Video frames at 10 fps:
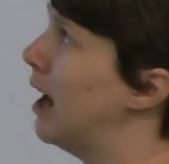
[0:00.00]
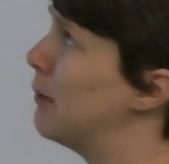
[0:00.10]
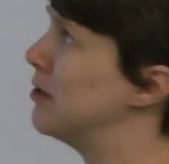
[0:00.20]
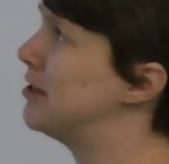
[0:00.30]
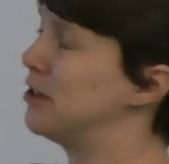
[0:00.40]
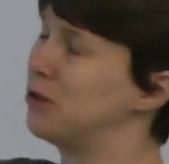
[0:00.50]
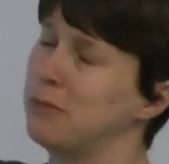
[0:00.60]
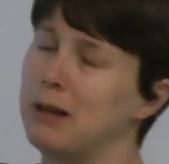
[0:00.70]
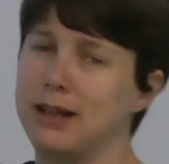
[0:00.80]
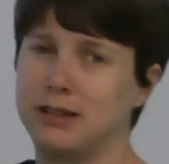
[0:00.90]
I wanted it to
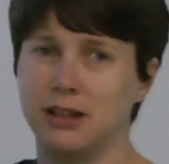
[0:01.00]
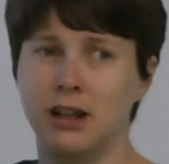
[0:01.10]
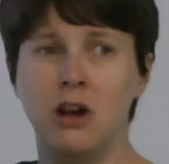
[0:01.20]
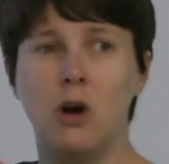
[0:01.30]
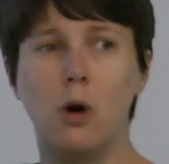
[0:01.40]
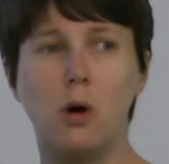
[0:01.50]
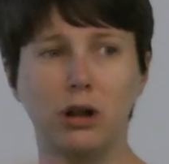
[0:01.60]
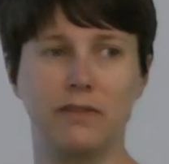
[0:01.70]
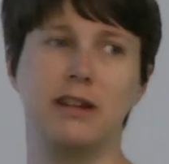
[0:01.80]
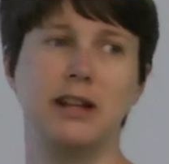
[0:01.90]
apply to
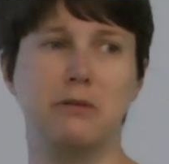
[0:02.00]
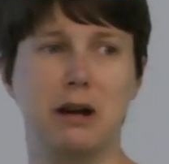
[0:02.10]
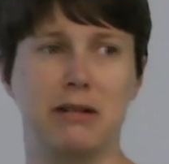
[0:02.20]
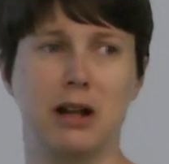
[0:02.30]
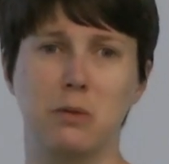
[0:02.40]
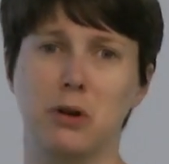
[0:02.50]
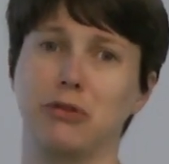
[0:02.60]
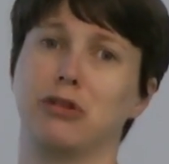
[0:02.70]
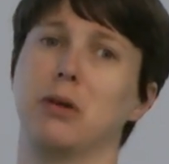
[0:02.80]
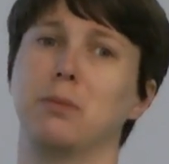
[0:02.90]
all of the knitwear in our
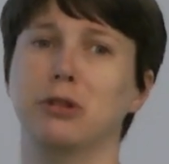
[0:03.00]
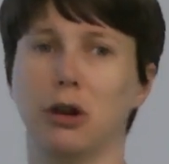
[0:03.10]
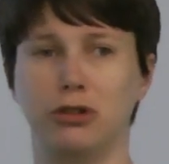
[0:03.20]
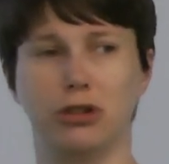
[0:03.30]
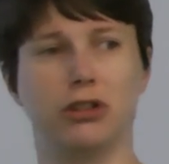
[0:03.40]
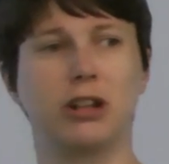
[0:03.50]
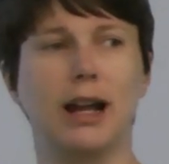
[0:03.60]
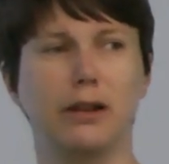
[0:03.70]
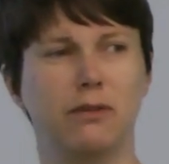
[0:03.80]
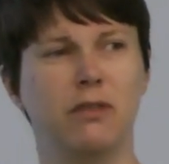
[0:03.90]
wardrobes, not just
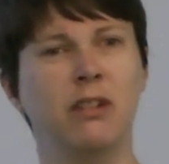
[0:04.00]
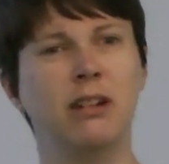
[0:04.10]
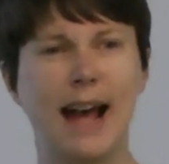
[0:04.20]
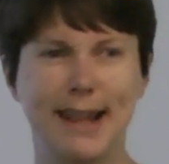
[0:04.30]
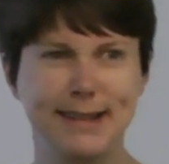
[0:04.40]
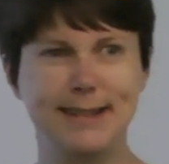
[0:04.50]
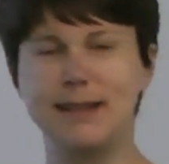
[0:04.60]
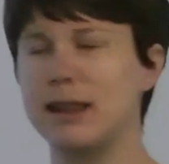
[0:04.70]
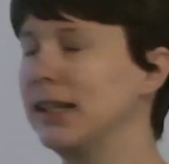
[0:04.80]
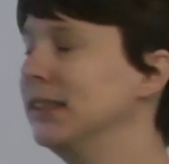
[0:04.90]
kind of hand
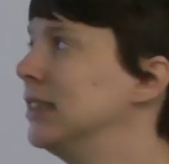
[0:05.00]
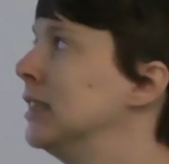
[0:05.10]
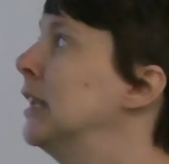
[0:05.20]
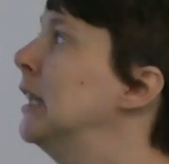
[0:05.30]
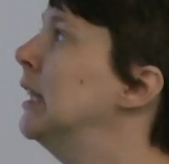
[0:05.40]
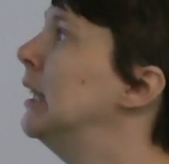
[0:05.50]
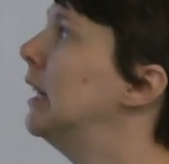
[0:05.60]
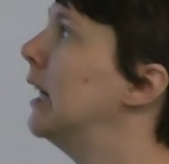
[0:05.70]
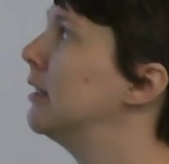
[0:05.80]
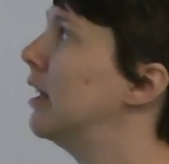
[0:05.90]
knitted things.
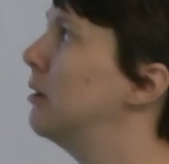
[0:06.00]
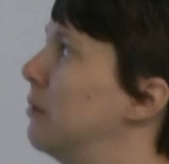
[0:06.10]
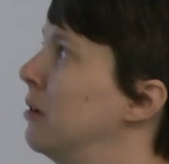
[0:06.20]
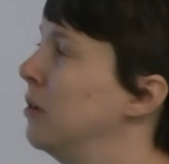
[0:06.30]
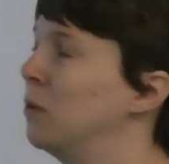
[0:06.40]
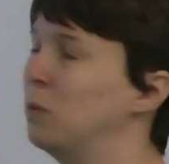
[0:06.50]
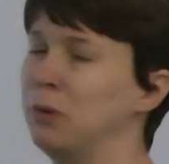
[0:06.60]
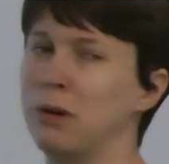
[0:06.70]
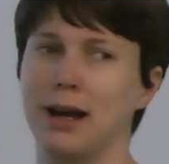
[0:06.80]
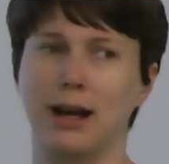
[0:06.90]
And so we
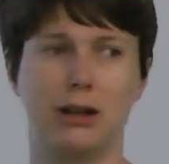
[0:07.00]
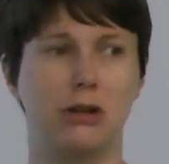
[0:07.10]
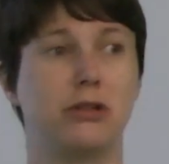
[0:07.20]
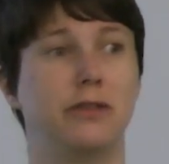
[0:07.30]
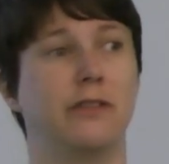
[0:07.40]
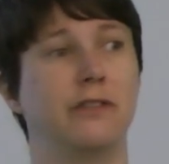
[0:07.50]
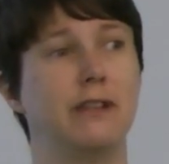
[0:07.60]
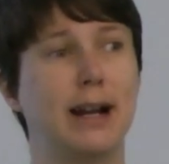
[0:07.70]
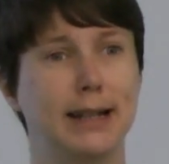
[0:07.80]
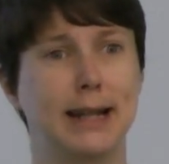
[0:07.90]
wear a lot of
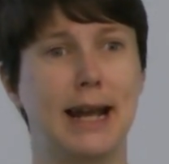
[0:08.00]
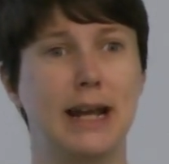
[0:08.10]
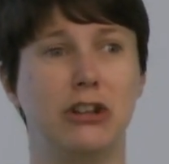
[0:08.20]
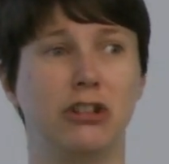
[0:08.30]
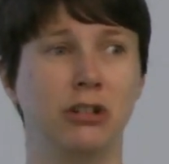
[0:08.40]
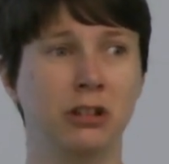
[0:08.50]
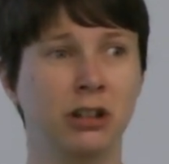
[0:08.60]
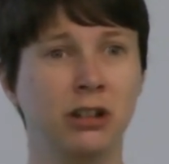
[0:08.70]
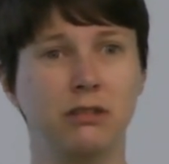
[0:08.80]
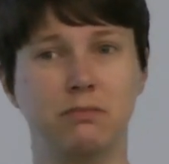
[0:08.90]
finer gauge,
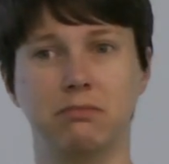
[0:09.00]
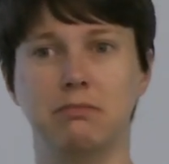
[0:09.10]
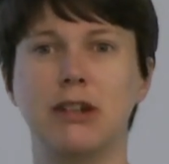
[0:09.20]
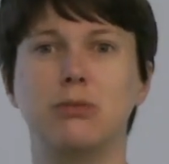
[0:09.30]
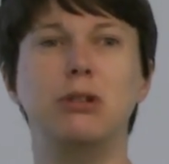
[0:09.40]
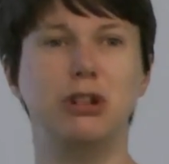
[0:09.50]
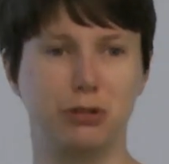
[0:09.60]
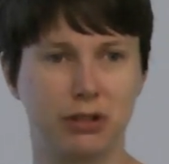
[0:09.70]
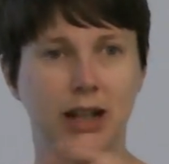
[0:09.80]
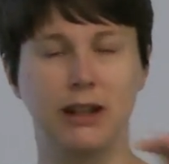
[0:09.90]
mass
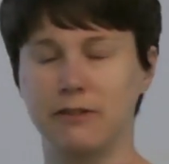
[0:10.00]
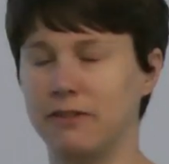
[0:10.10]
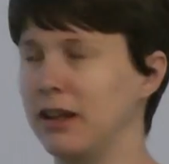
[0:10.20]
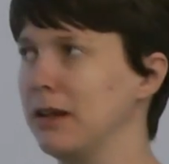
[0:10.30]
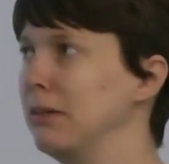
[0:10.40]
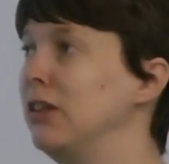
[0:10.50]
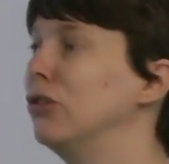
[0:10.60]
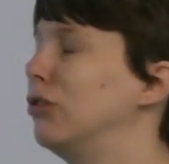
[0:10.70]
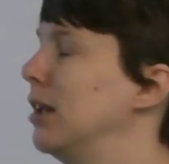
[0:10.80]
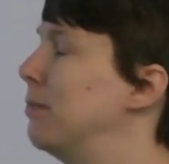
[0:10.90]
produced, kind of um,
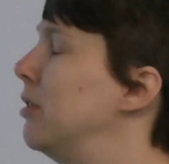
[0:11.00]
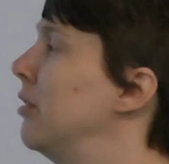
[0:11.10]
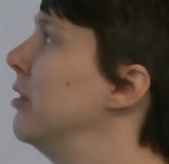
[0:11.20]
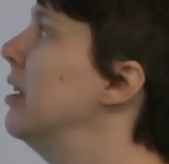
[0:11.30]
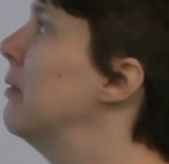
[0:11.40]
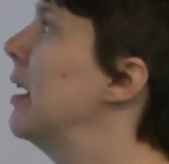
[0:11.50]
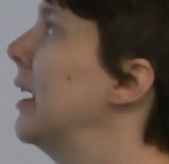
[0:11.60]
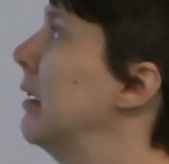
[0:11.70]
industrially produced knitwear